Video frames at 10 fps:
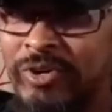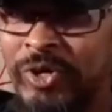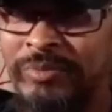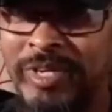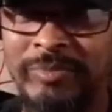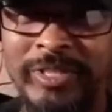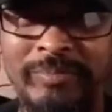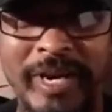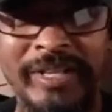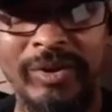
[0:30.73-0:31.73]
calling people
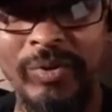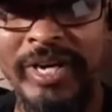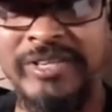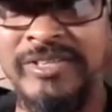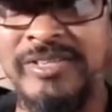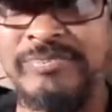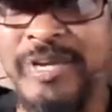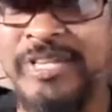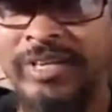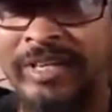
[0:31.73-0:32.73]
that pay their wages,
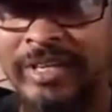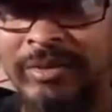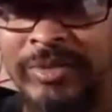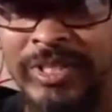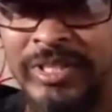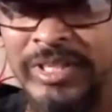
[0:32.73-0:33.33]
pay their income,